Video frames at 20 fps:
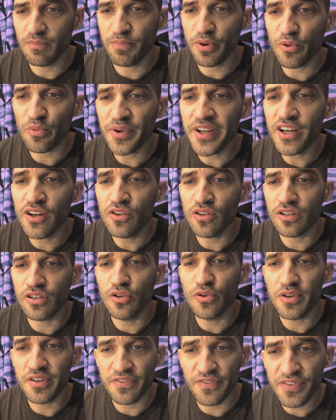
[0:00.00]
Pareto
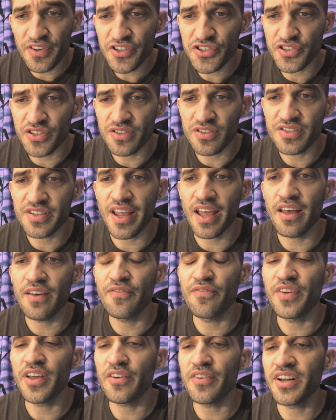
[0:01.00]
coefficients
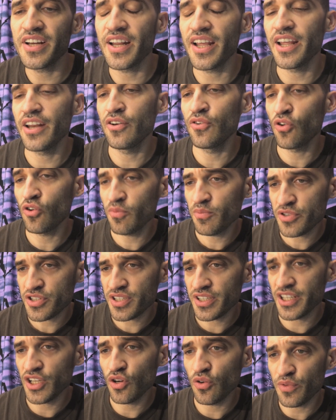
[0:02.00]
have varied
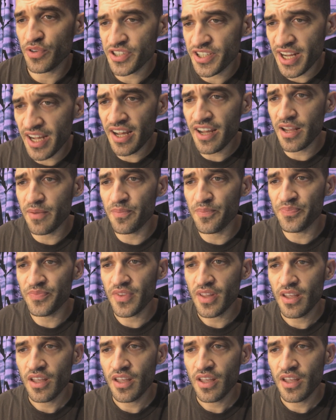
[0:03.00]
enormously over time.